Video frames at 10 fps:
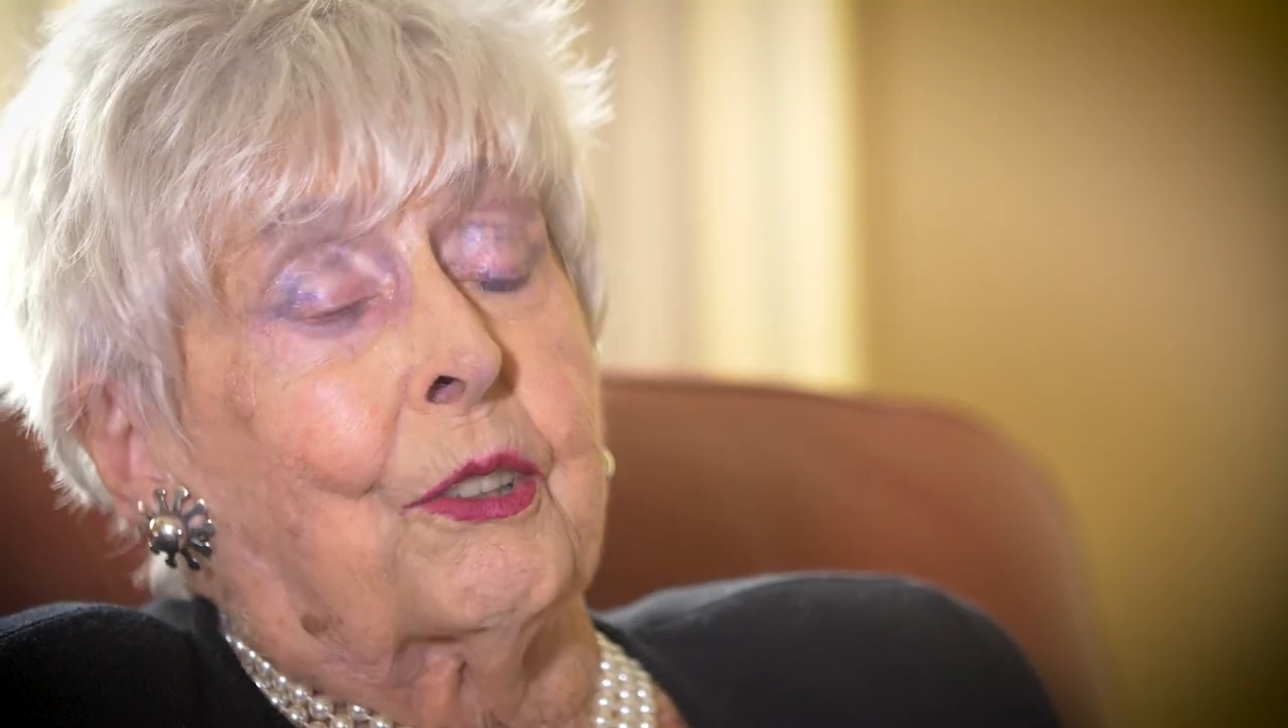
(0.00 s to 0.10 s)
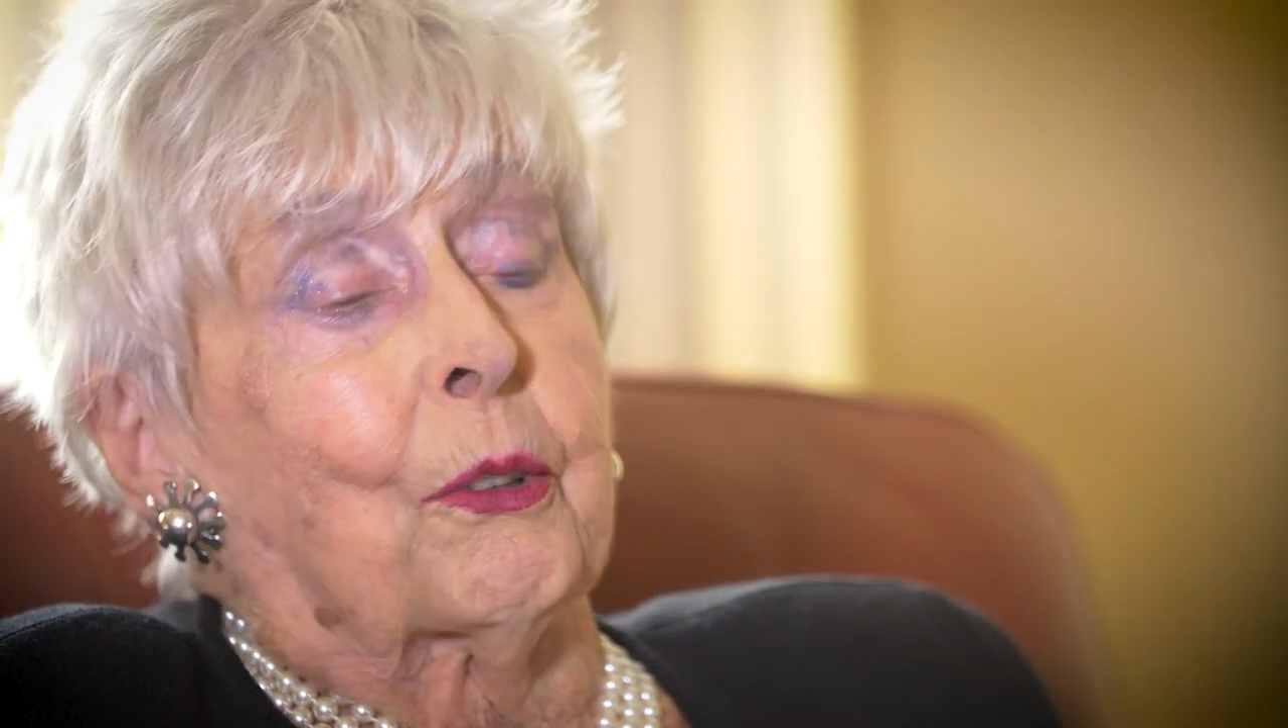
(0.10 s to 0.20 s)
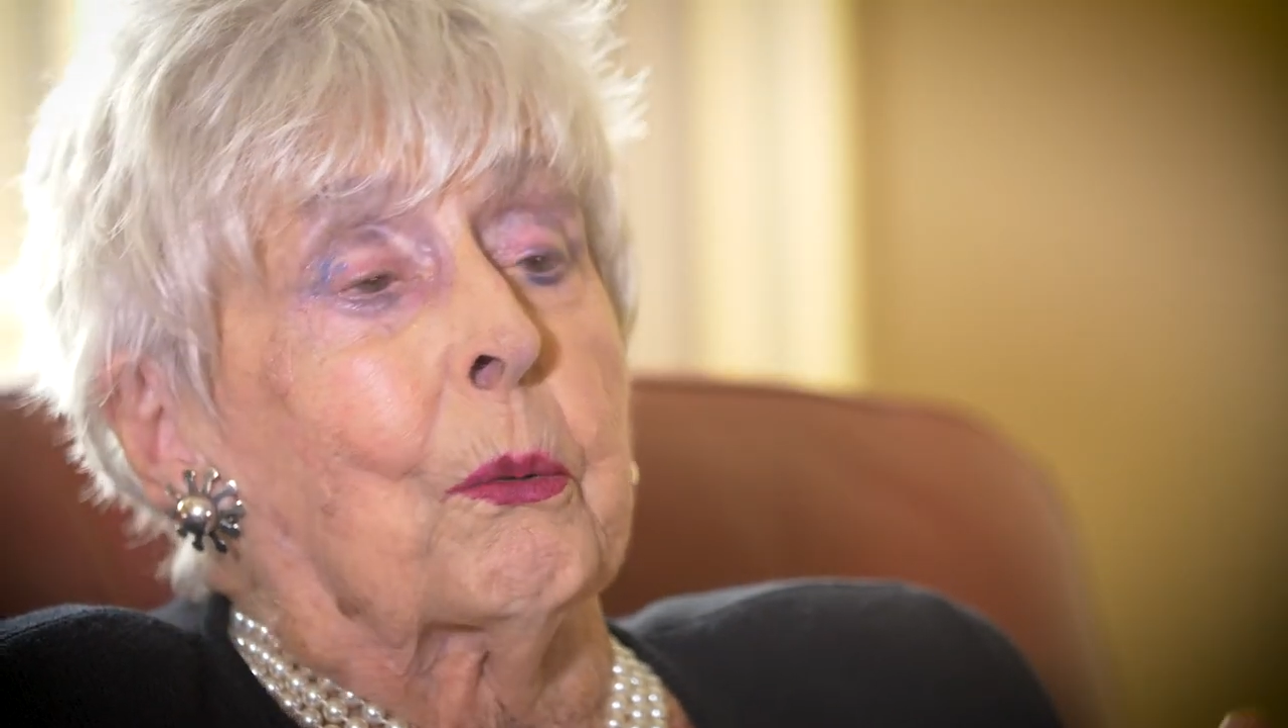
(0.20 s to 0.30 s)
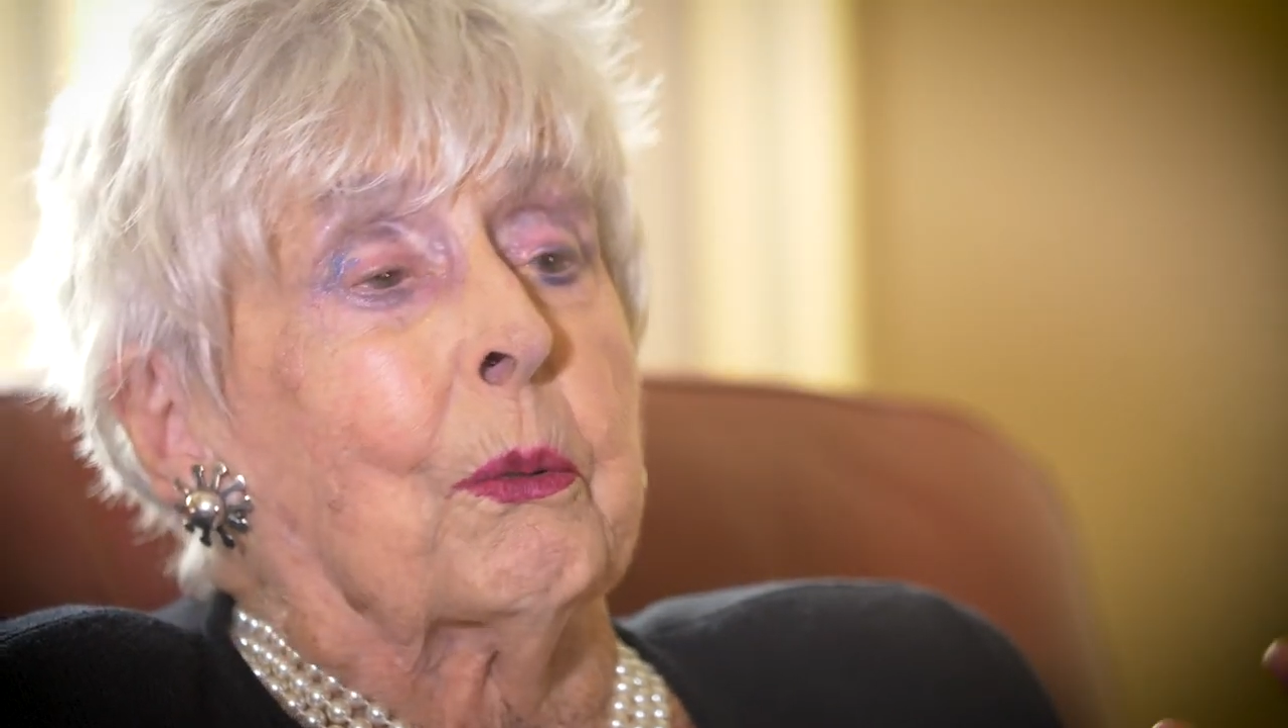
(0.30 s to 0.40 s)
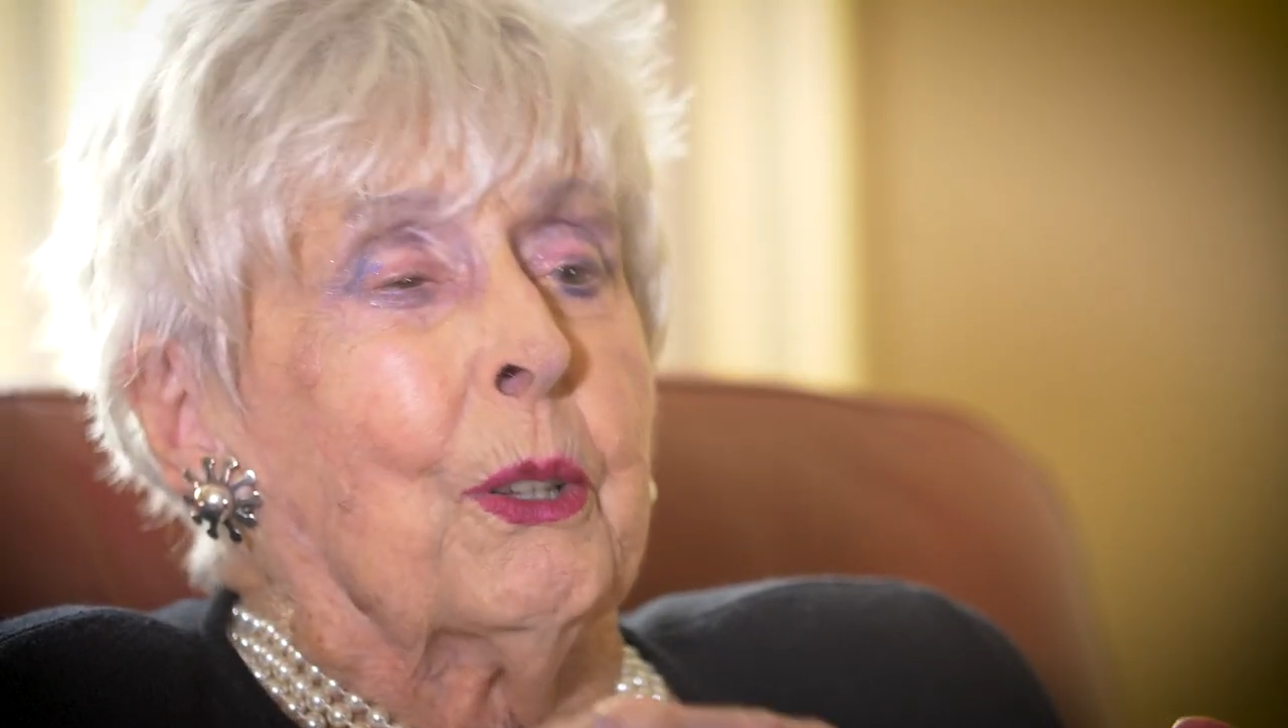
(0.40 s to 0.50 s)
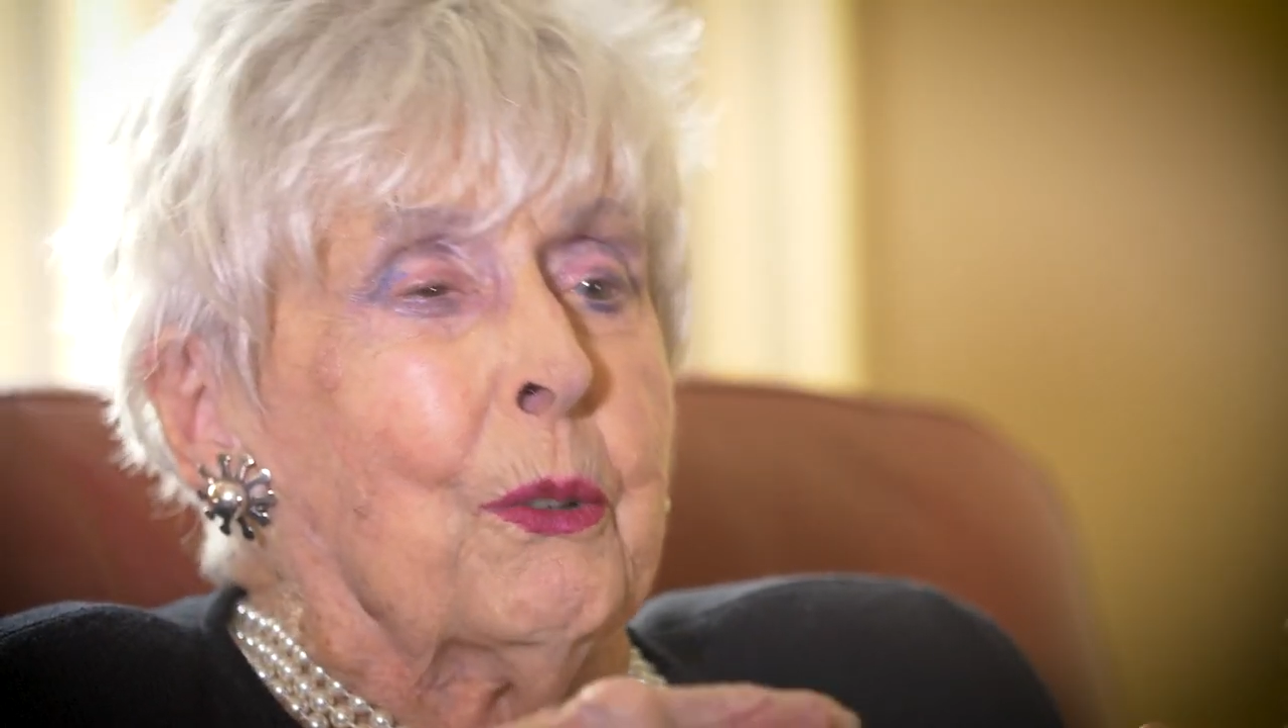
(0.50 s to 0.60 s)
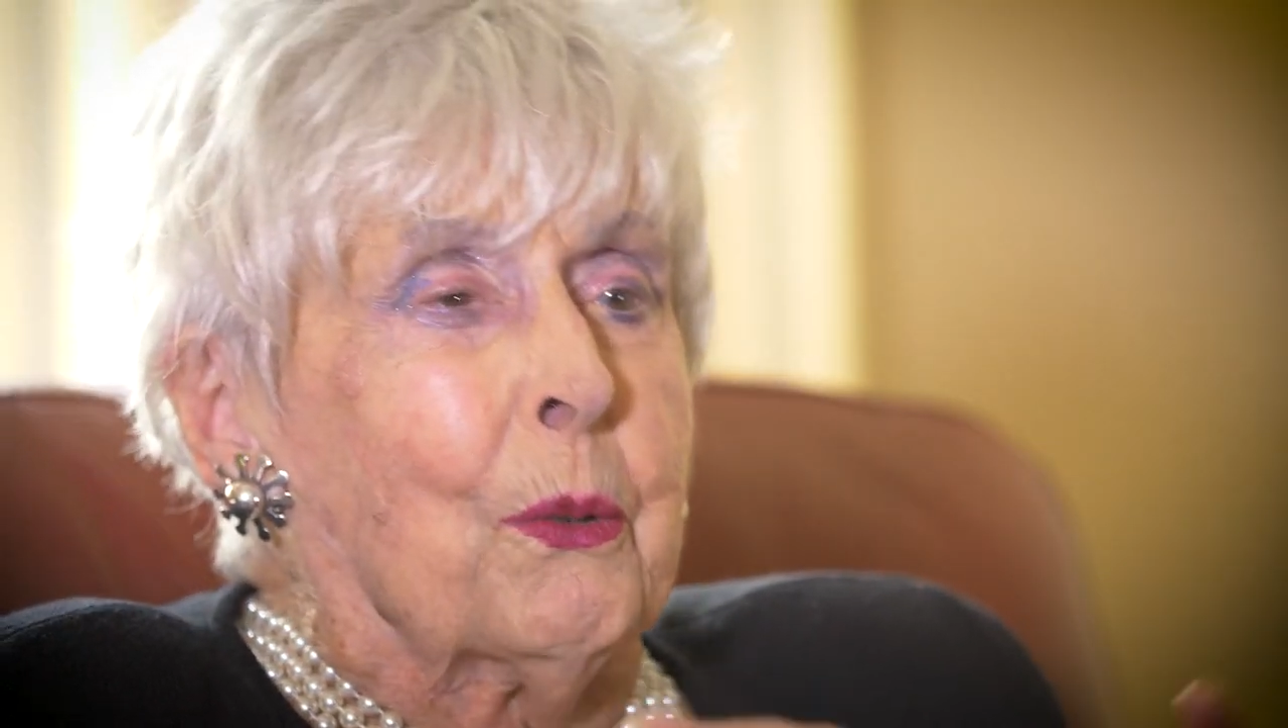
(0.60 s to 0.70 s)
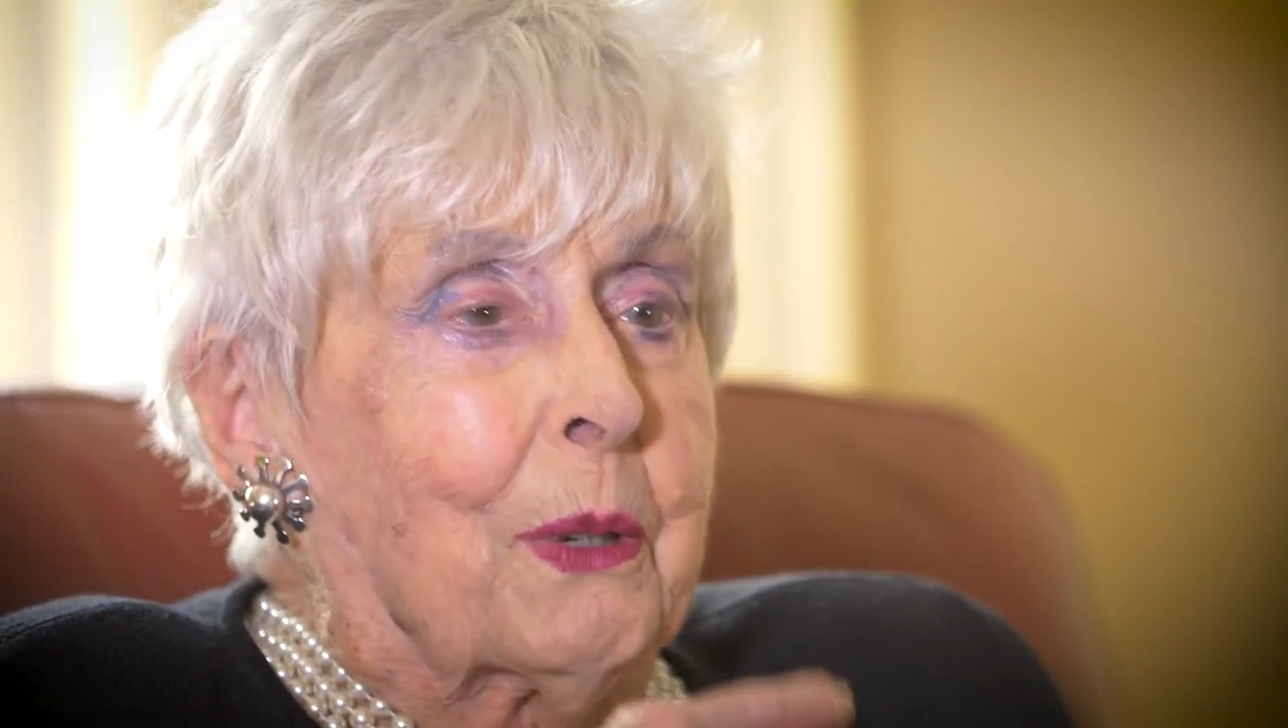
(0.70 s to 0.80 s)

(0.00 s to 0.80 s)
So, you know,